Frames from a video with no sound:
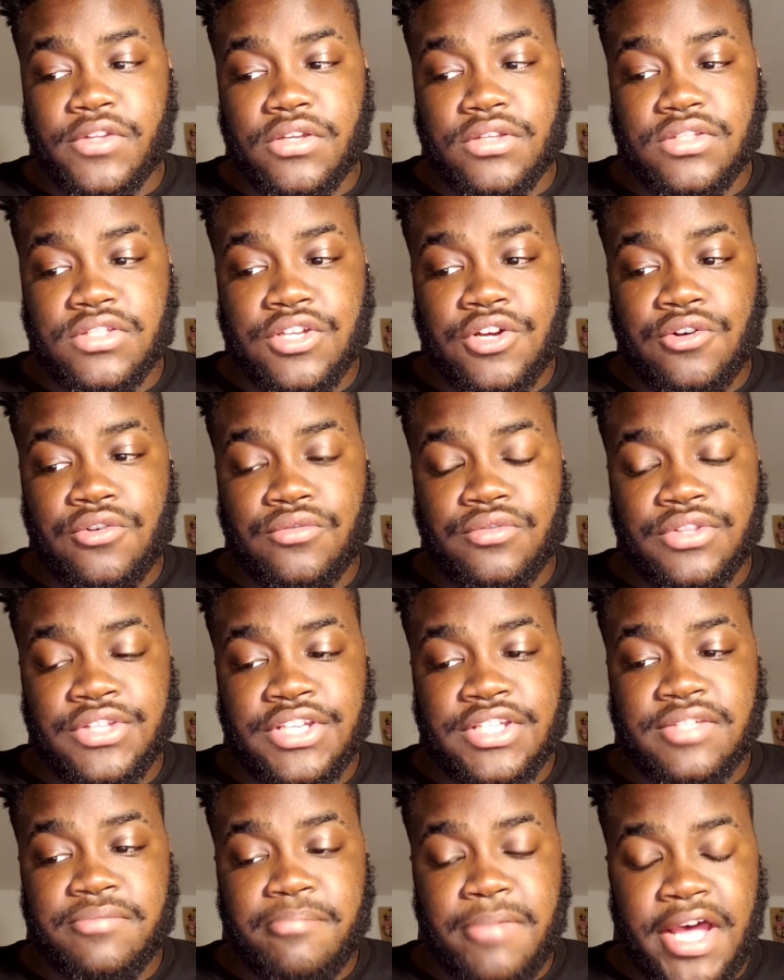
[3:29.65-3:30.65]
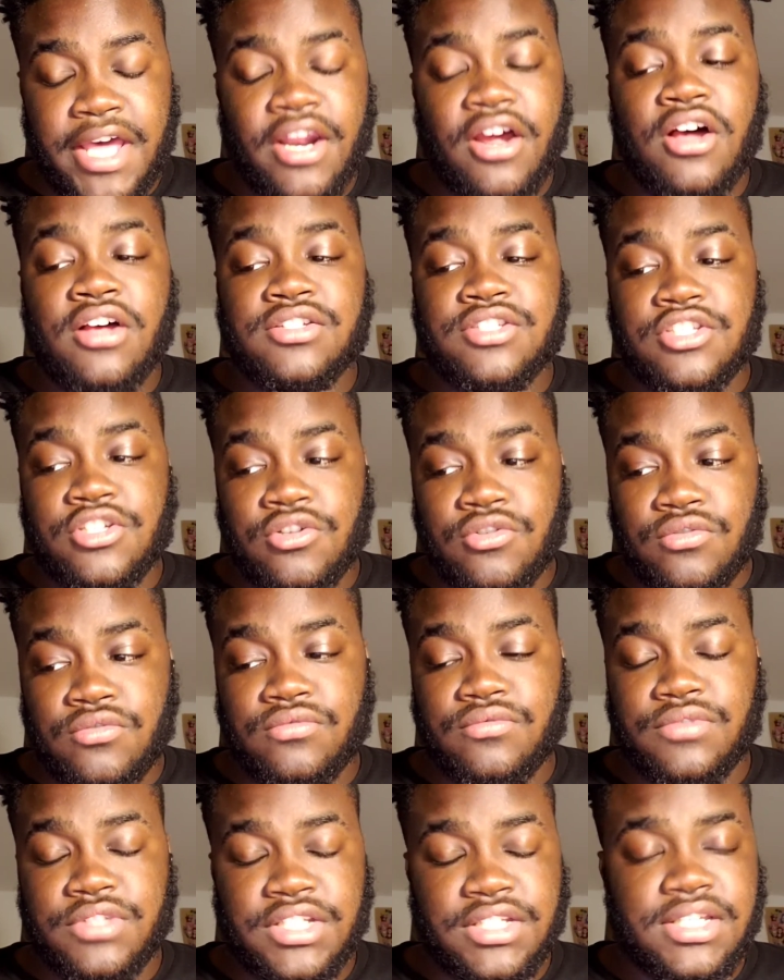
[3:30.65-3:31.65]
So these
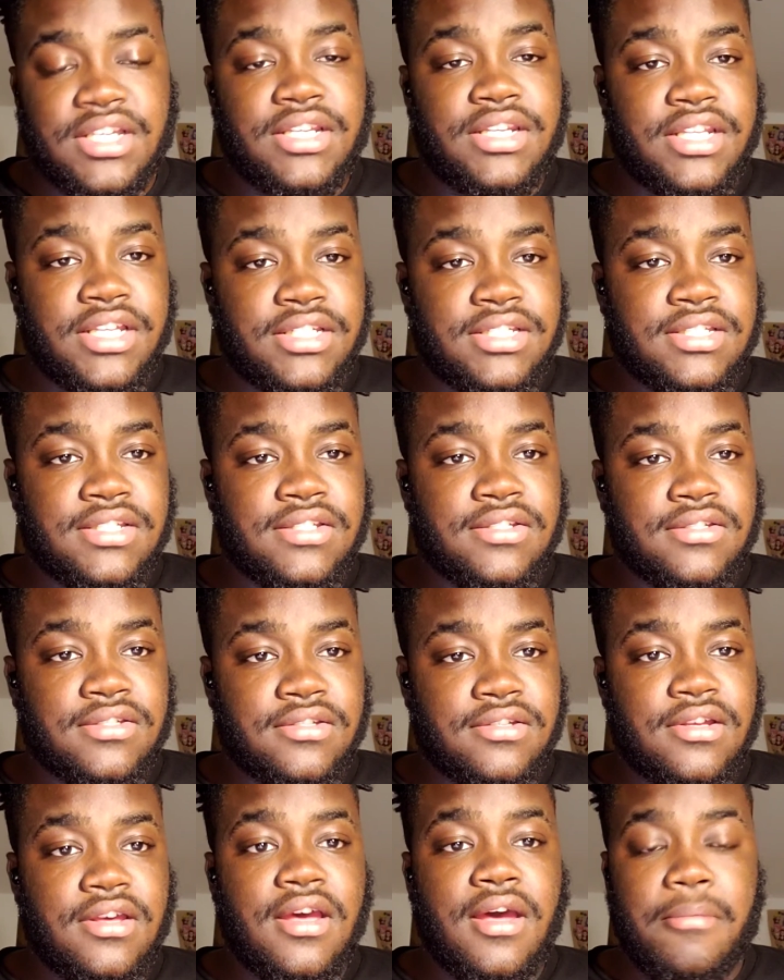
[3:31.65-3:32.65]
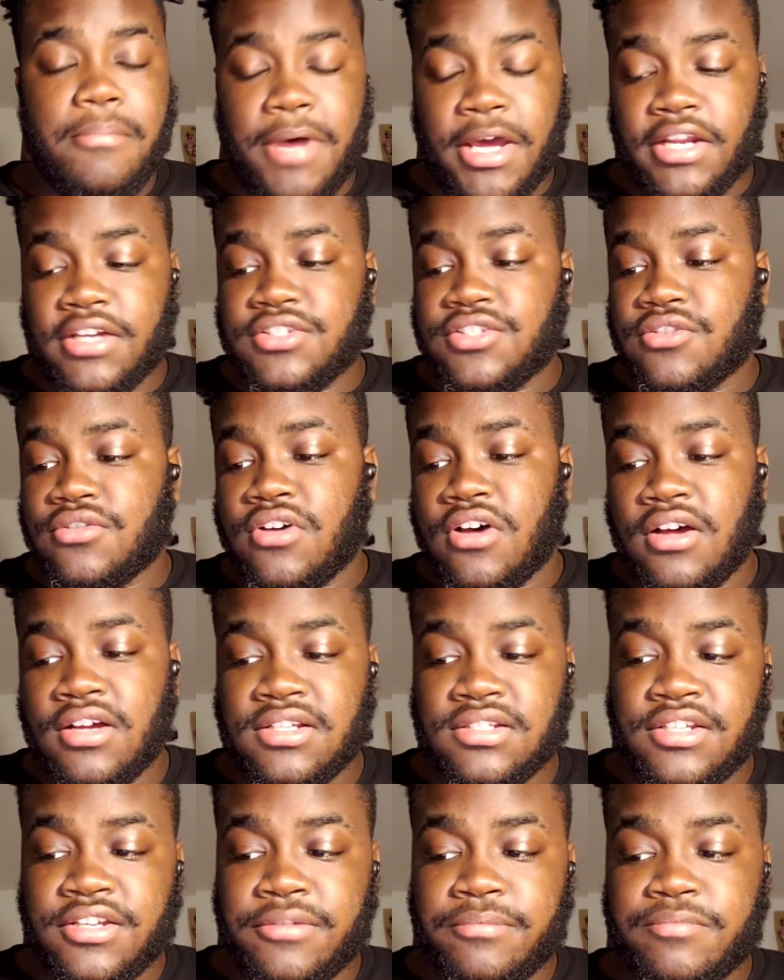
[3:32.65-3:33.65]
conditions might also
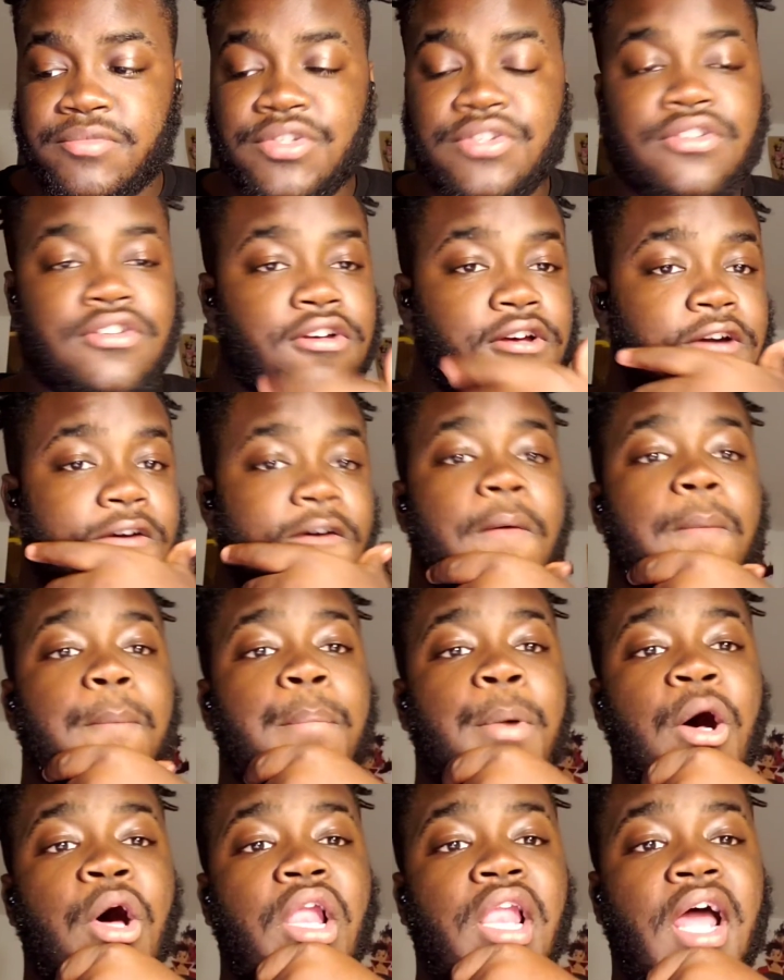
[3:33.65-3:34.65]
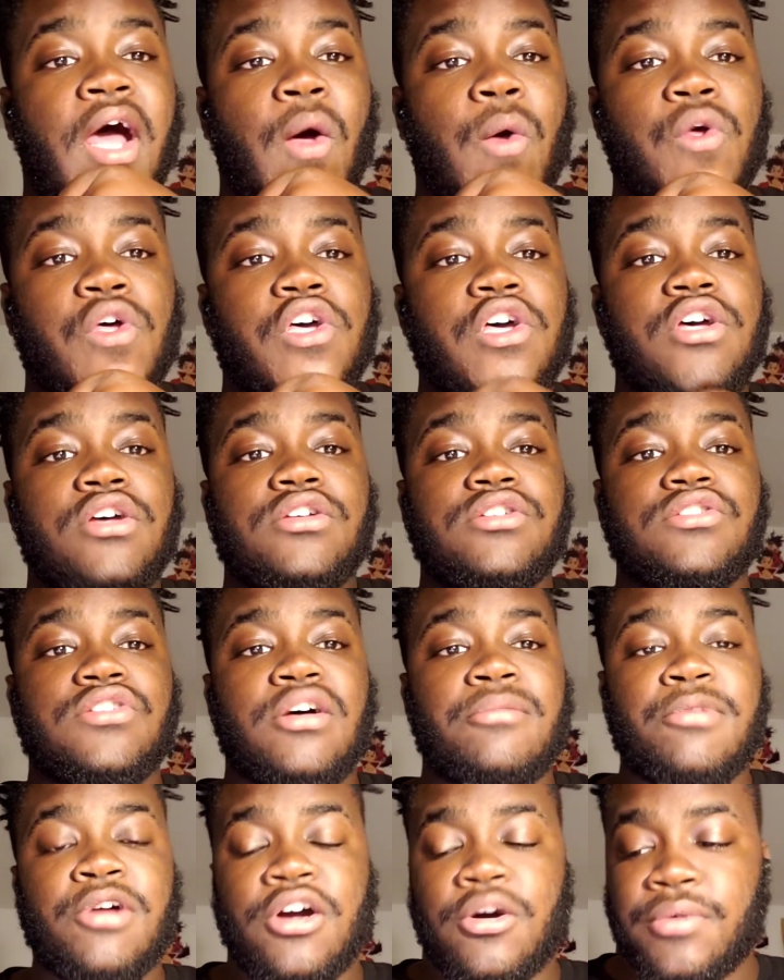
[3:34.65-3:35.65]
cause him to ball out. So
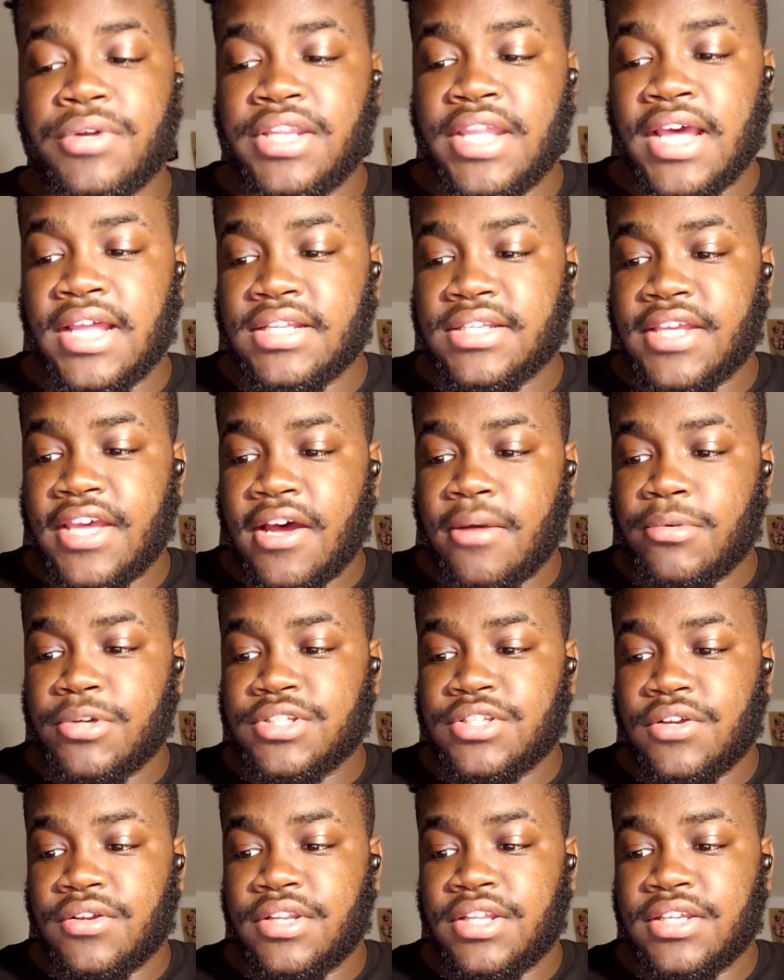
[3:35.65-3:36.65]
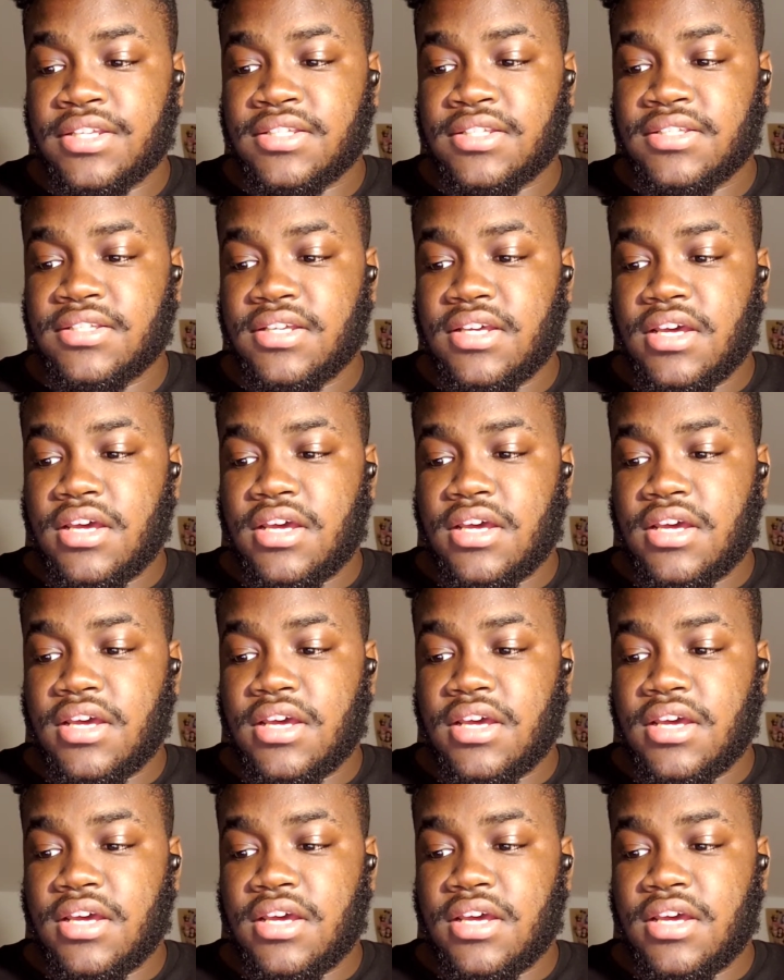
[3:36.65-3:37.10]
I'm gonna go with Dallas Cowboys on this.